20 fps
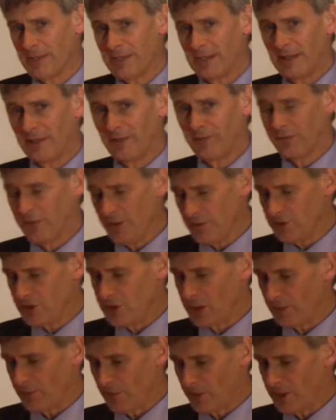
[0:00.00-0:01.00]
that in the
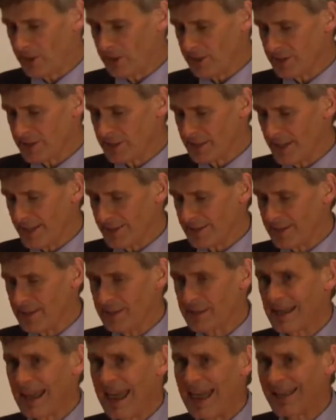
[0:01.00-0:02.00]
future, Mauritian
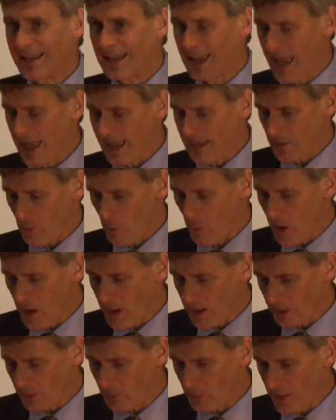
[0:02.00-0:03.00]
scientists can
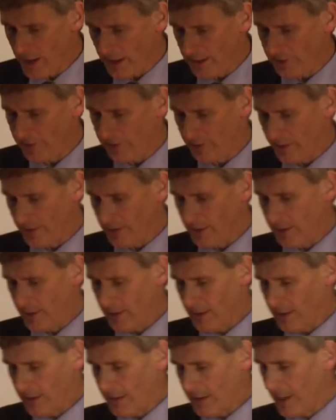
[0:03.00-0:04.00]
work with
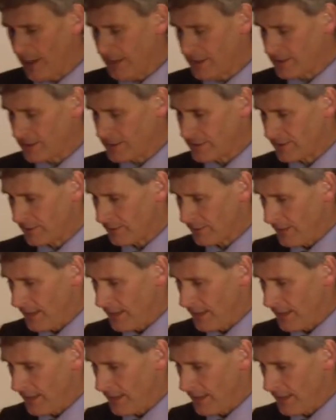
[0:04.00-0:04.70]
us.